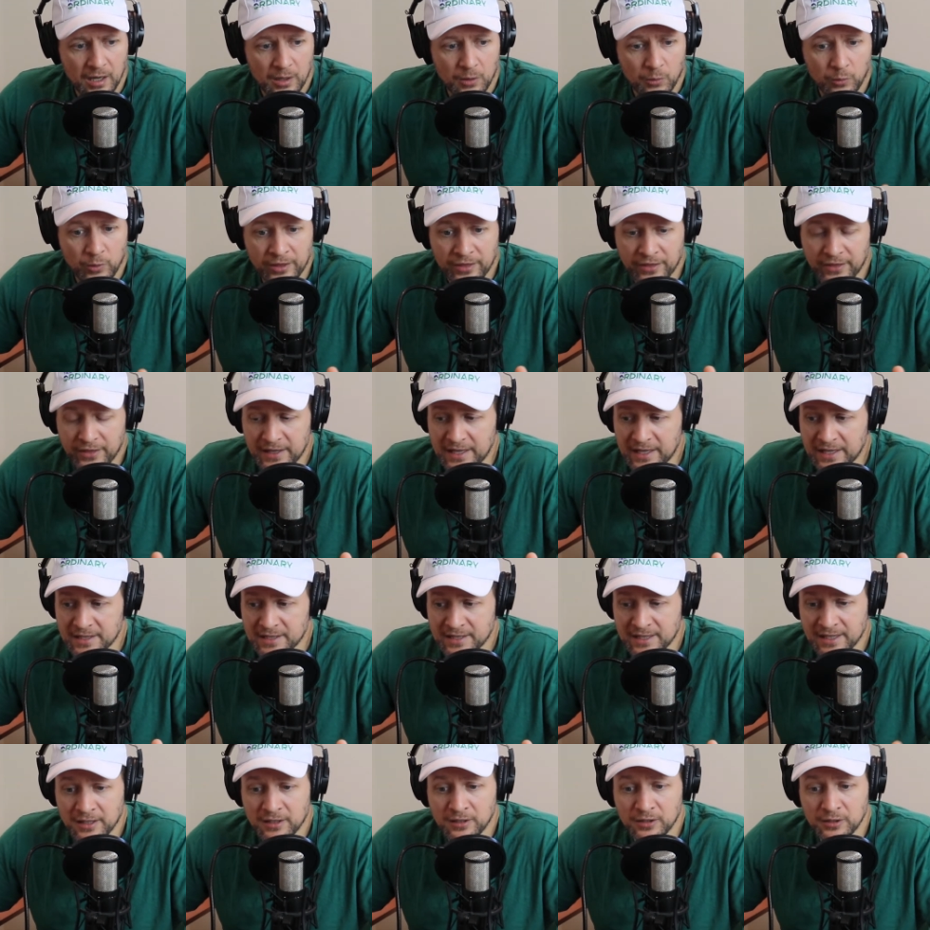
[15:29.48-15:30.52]
with the
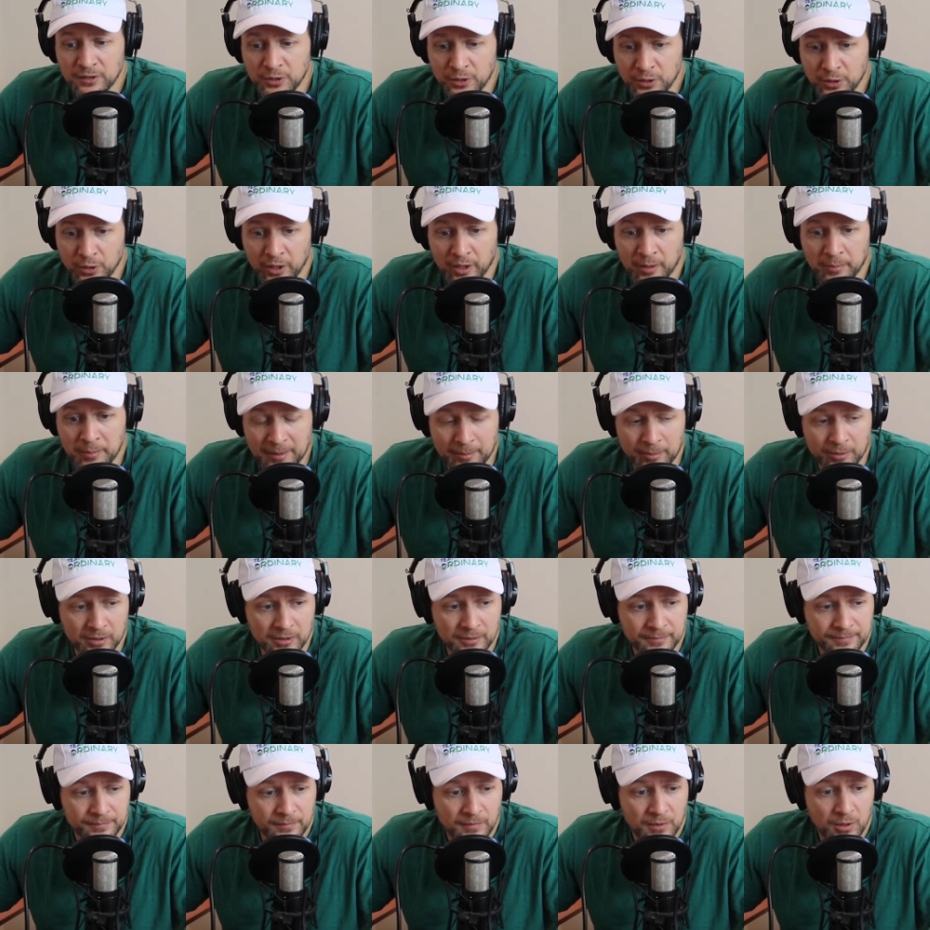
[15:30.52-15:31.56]
single New York
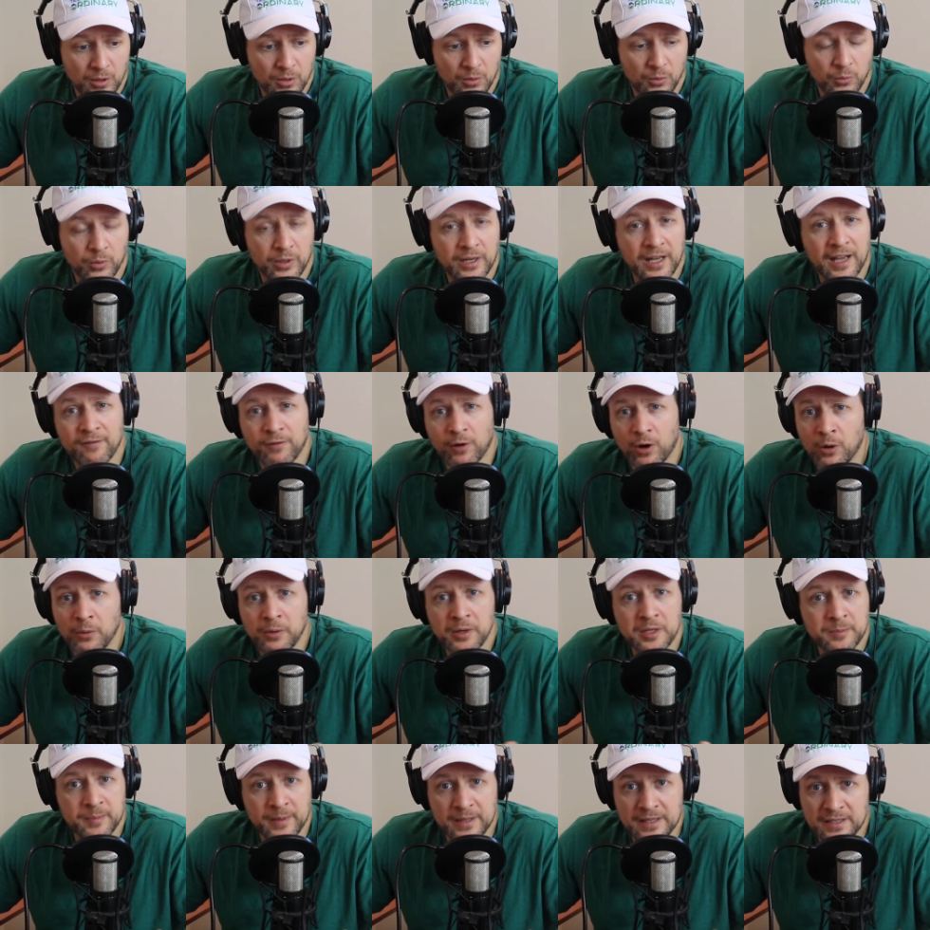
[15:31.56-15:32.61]
people, would I have
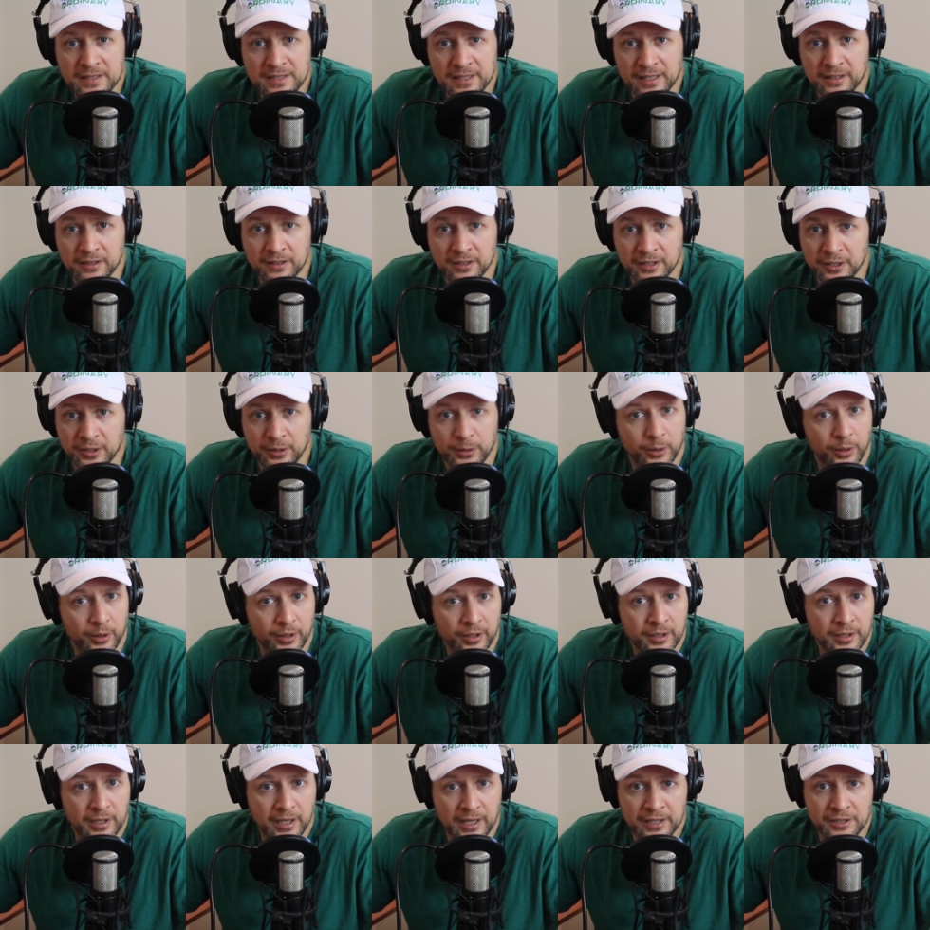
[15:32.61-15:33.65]
always been single in New
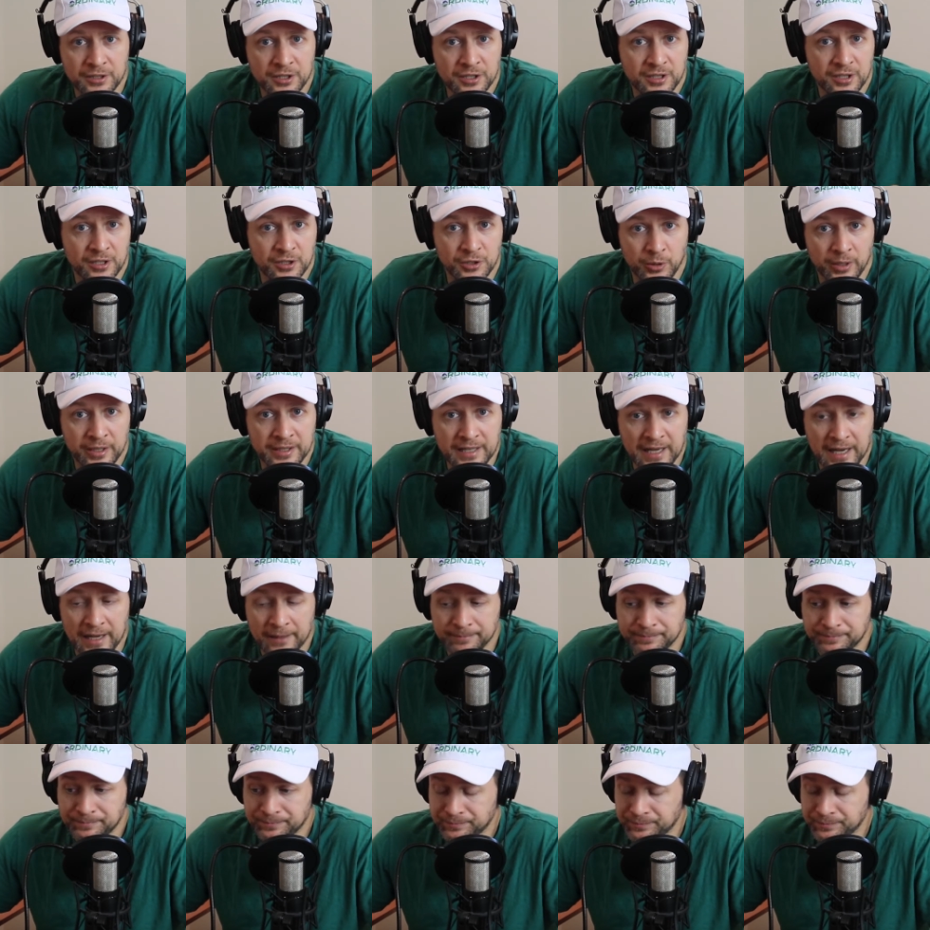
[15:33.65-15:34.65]
York and just enjoyed that?